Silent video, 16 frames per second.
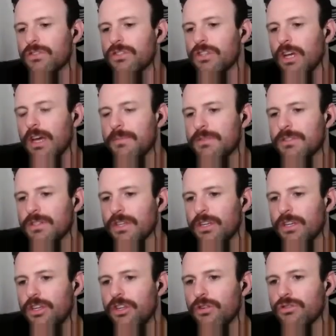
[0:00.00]
job is
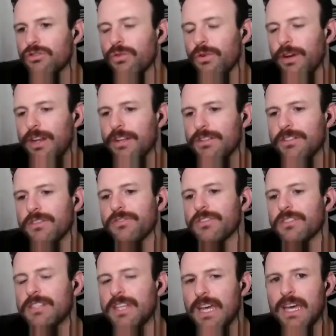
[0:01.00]
like you're trying out
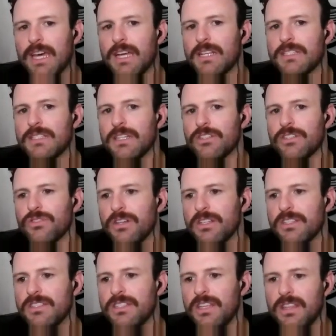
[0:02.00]
different tags and trying
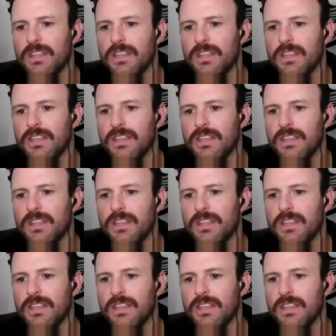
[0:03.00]
to see